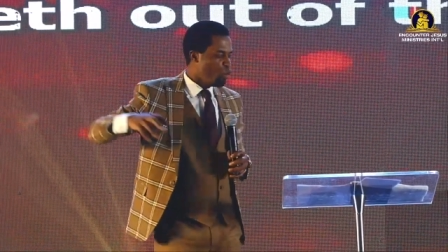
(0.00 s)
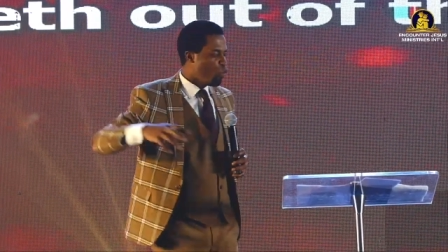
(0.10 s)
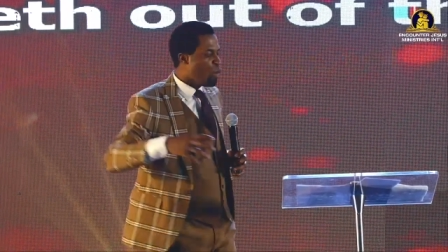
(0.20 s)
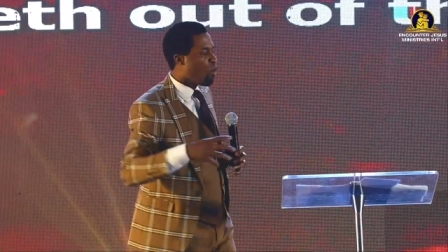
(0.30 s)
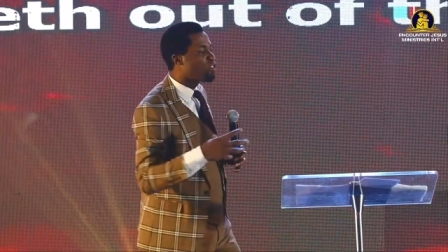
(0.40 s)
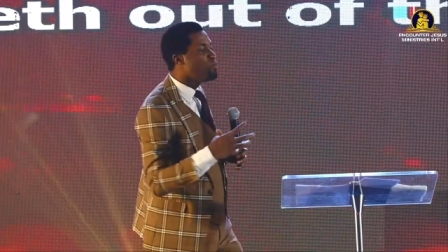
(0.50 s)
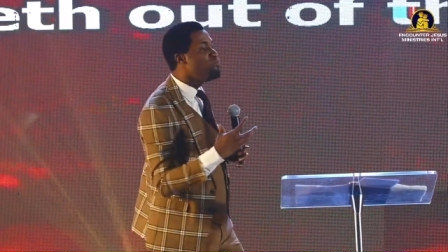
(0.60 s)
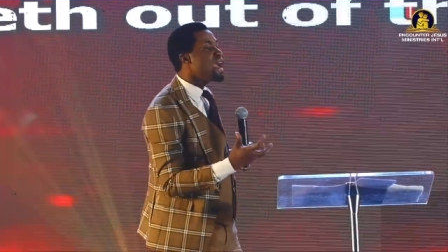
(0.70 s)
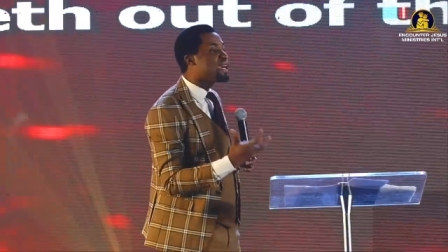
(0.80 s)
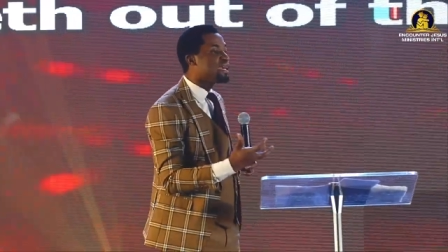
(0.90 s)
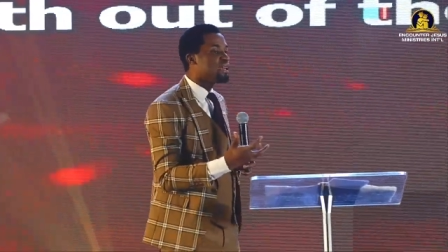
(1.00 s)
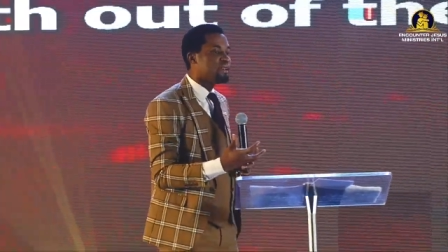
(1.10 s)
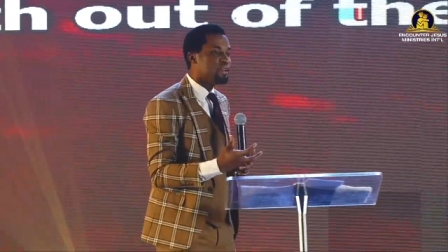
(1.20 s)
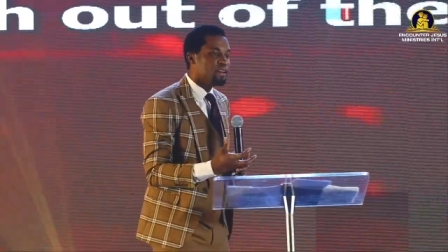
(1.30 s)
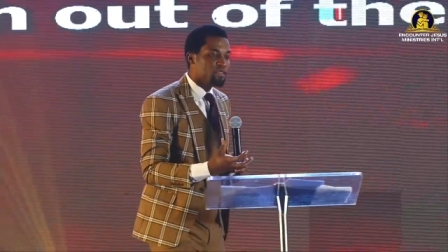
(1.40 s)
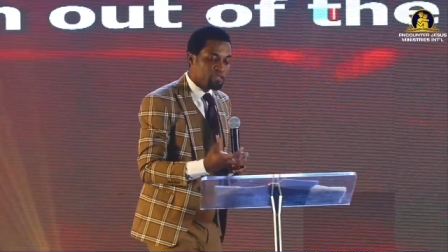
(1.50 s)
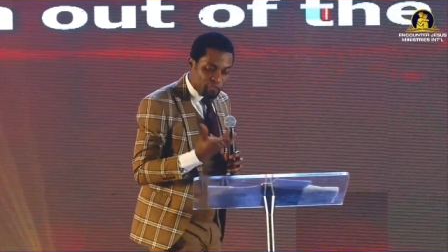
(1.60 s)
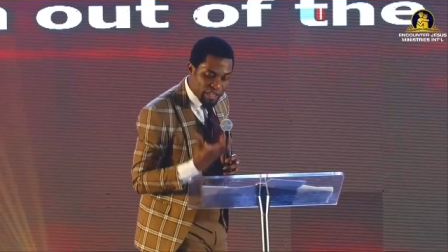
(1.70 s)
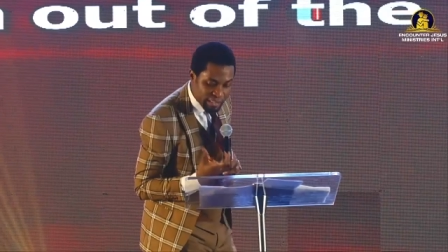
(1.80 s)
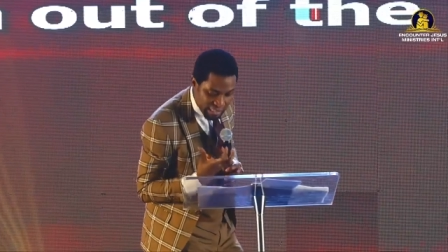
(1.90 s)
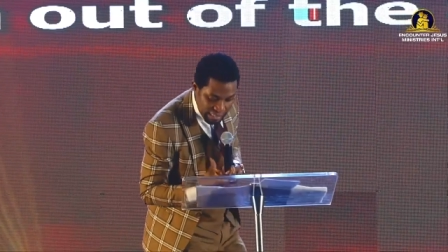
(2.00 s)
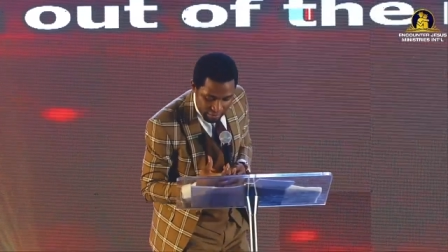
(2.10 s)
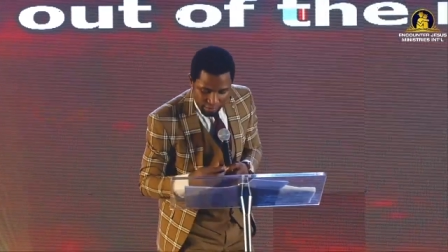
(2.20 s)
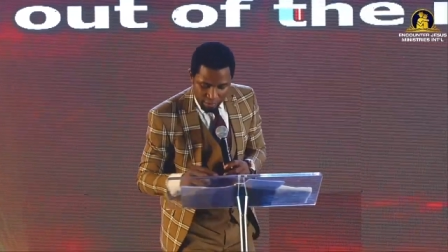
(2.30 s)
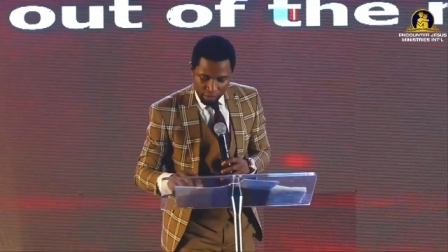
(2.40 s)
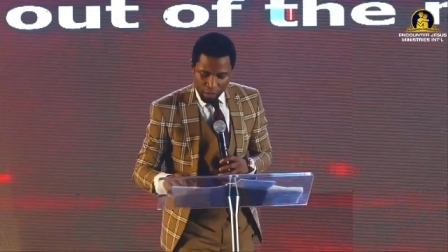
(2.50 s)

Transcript: we must make feeding